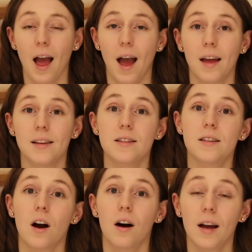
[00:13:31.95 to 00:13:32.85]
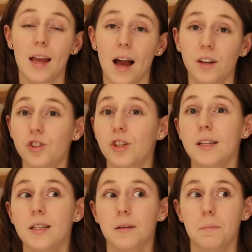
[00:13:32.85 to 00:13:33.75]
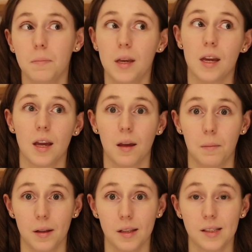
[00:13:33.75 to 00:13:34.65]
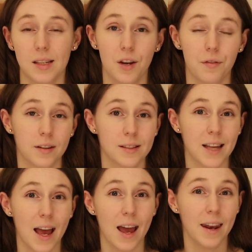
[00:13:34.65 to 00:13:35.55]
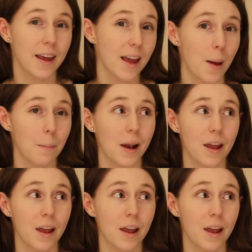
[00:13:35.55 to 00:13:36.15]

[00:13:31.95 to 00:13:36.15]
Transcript: and I actually didn't meet him until around 10 am,